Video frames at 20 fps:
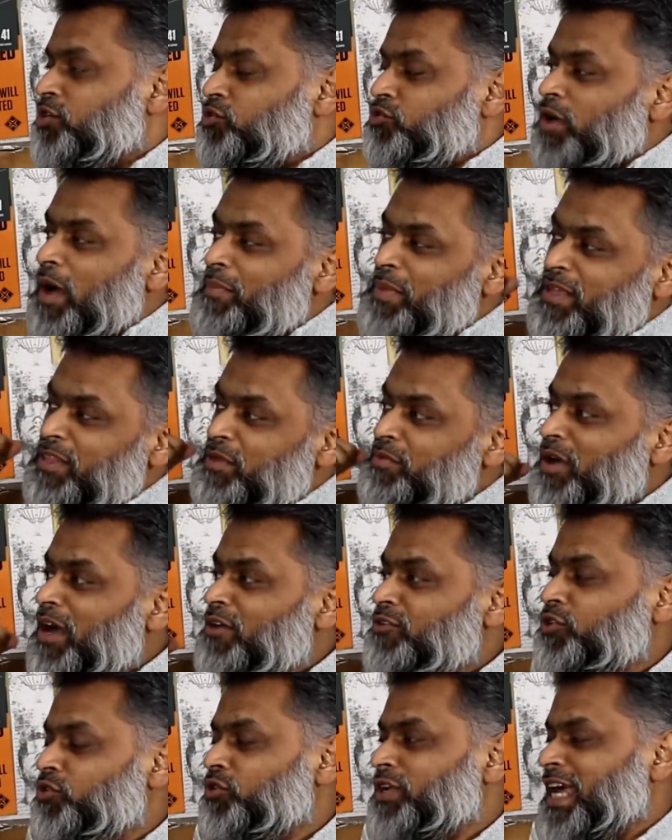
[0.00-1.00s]
wrapping them
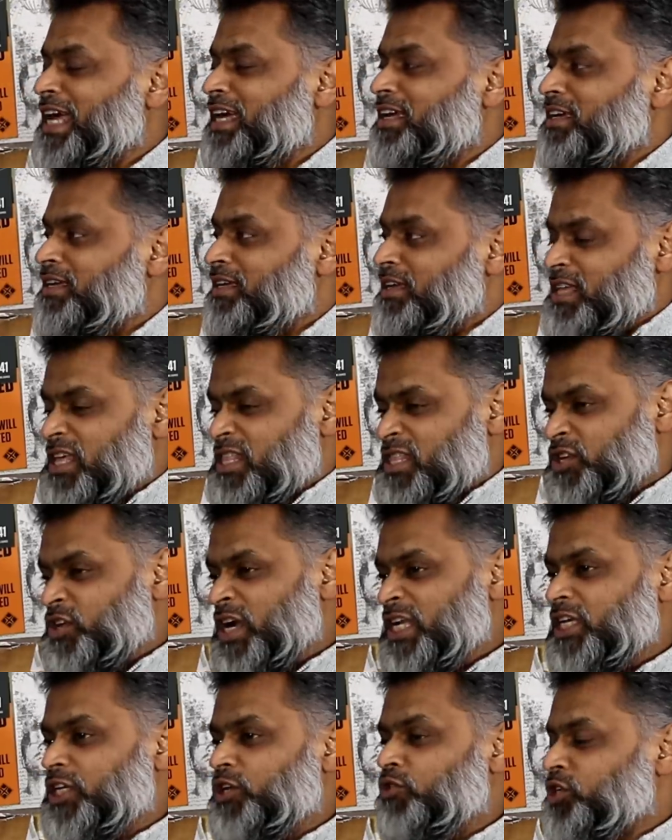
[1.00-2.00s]
around your neck,
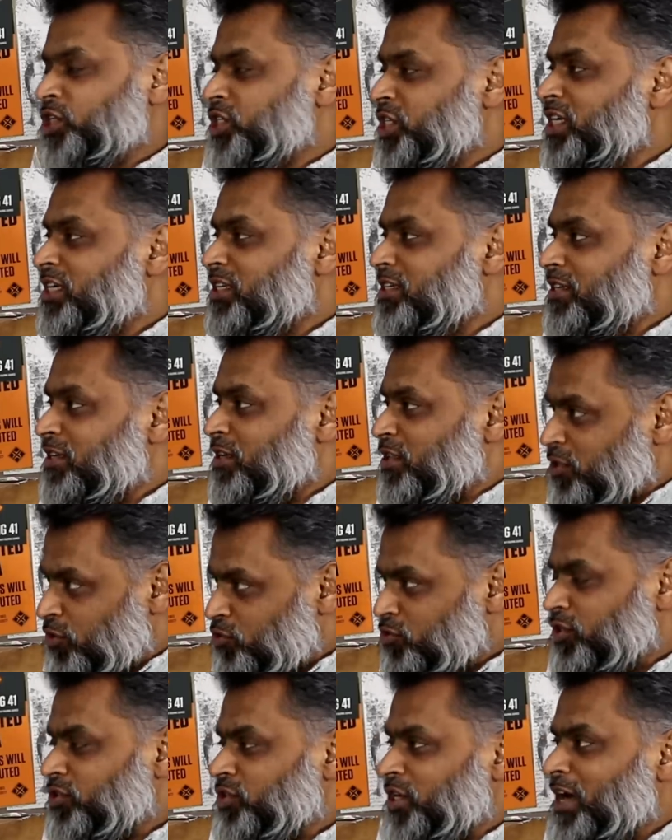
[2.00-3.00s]
threading your sheet
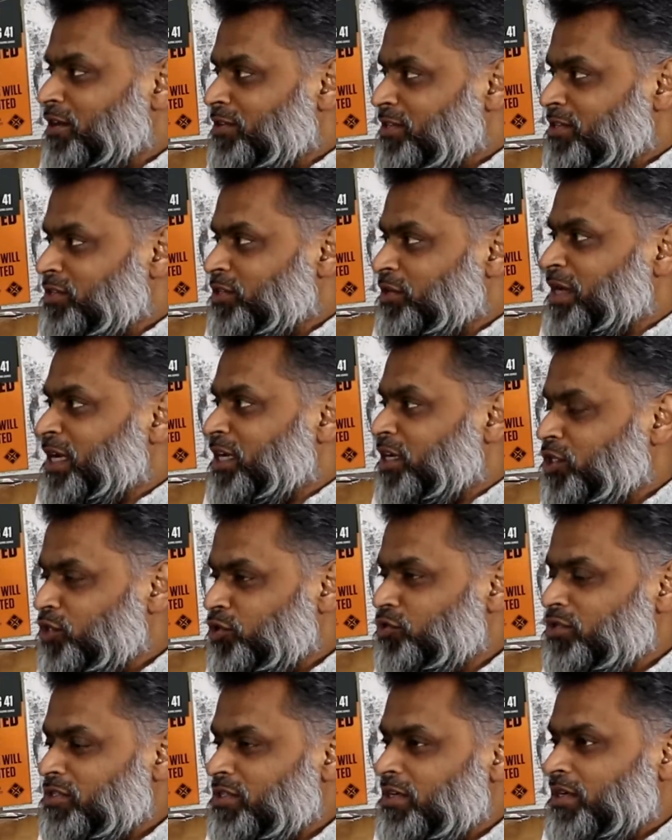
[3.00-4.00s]
through the trousers to make a
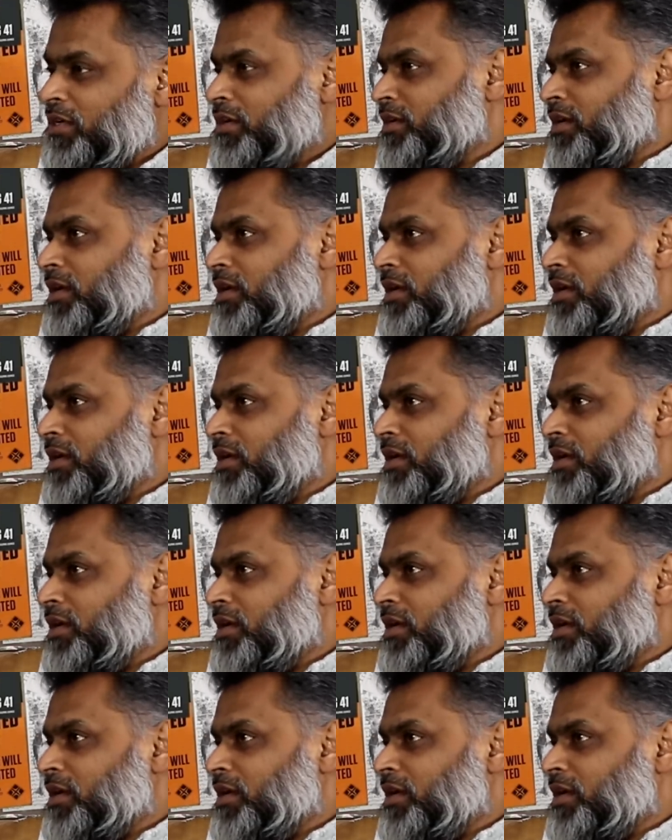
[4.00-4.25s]
noose